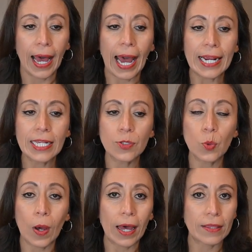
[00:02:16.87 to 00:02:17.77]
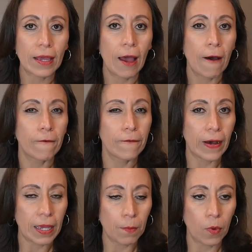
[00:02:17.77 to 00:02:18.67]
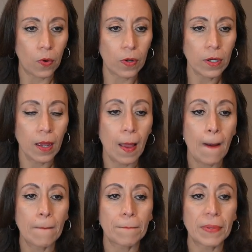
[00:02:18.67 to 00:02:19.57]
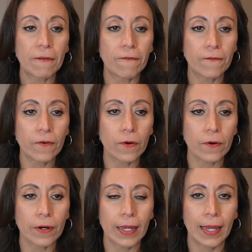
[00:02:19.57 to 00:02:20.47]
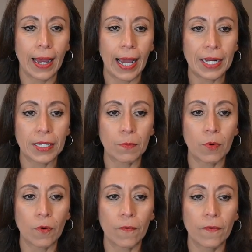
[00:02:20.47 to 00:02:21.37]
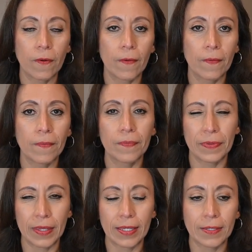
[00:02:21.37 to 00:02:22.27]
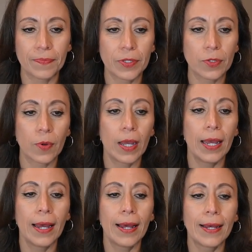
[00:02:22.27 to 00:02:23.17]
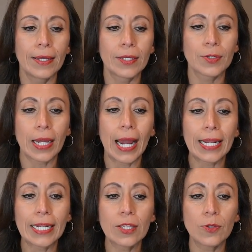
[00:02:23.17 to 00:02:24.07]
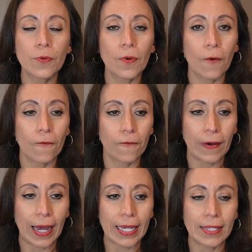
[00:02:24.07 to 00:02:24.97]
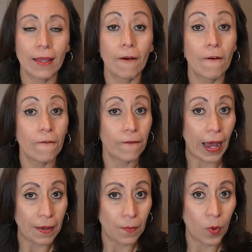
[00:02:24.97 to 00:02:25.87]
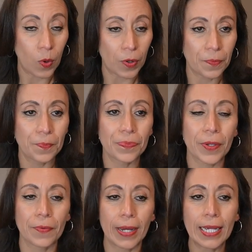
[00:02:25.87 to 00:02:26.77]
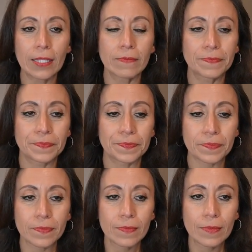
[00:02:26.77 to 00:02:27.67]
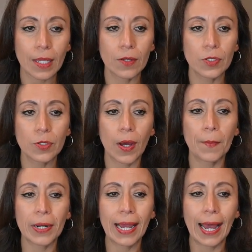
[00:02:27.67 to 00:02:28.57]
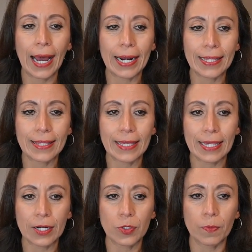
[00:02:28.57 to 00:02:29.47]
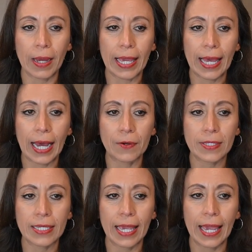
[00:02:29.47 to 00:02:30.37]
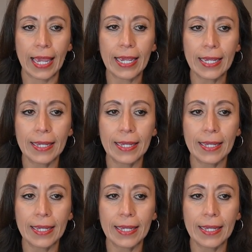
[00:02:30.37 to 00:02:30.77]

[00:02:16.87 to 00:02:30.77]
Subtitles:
I need to add 5 more before I remove this. So I need to find 5 more, right? So I'm going to add it here to my count A.